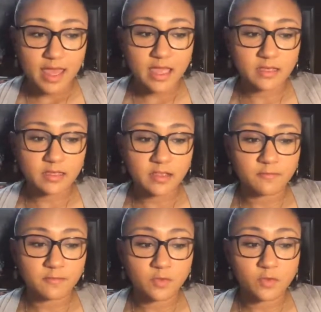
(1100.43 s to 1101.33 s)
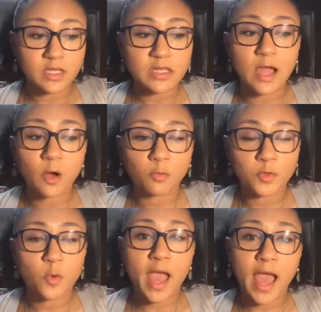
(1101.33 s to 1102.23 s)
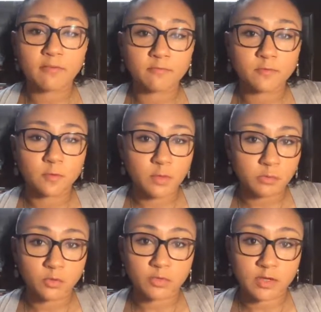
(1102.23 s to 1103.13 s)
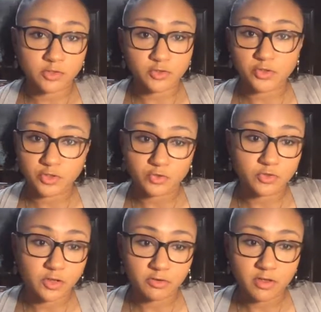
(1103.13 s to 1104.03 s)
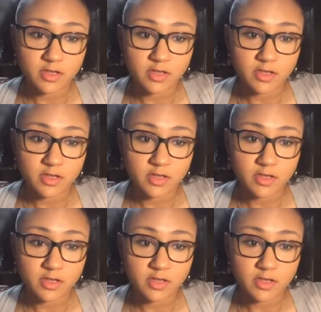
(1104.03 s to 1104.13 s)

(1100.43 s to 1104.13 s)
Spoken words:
And if you need help, you have the people around you to do so.